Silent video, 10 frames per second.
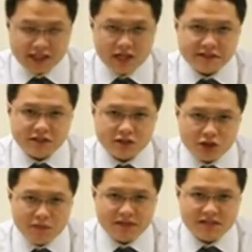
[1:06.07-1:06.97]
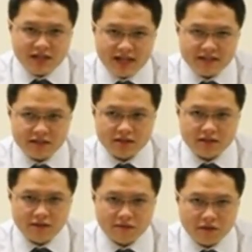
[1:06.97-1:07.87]
stands a drop-in test
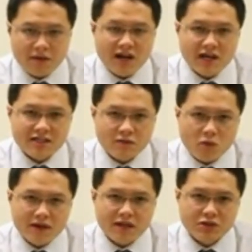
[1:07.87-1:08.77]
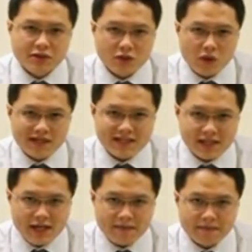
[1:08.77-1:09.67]
from a height of 120
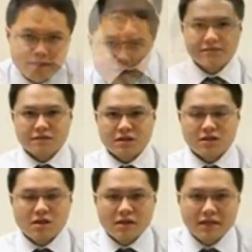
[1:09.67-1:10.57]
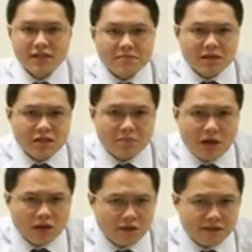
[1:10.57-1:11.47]
cm. In the middle
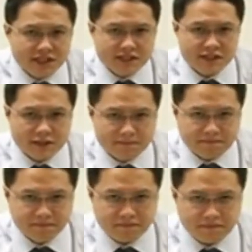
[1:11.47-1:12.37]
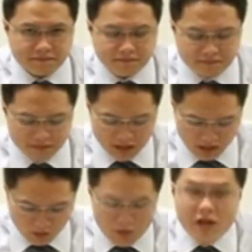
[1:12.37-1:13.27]
part of the system,
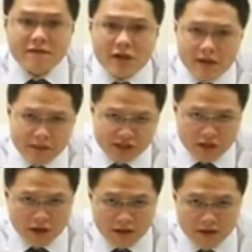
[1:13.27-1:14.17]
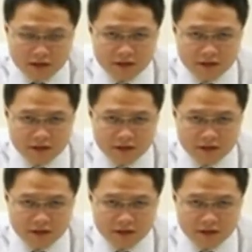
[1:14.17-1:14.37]
we have MSR,